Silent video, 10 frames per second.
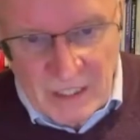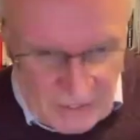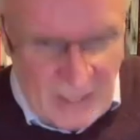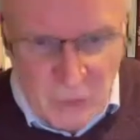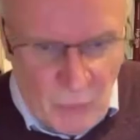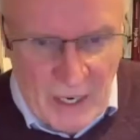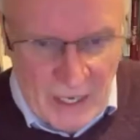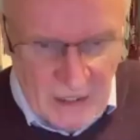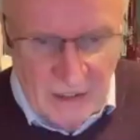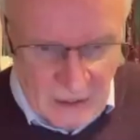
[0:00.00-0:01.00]
So that's
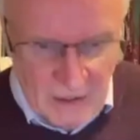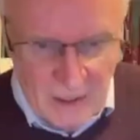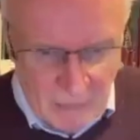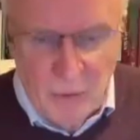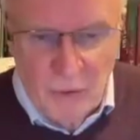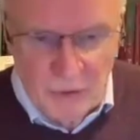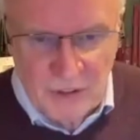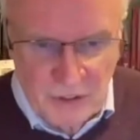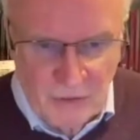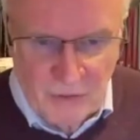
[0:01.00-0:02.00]
where the
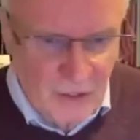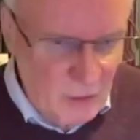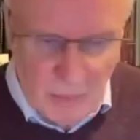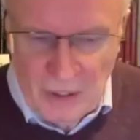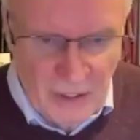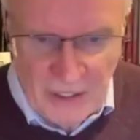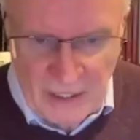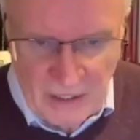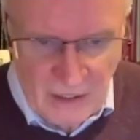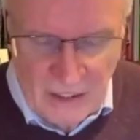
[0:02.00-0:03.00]
importance of global
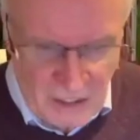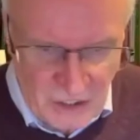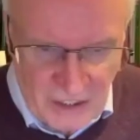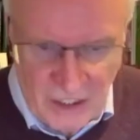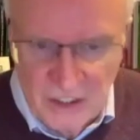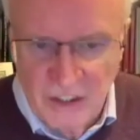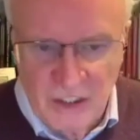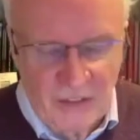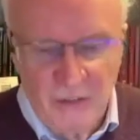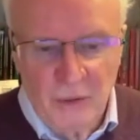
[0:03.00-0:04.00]
learning and education in
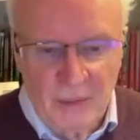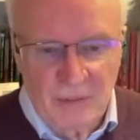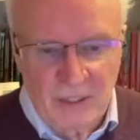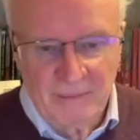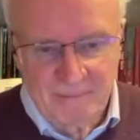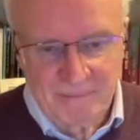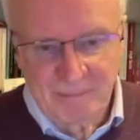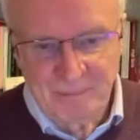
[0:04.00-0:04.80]
general comes in.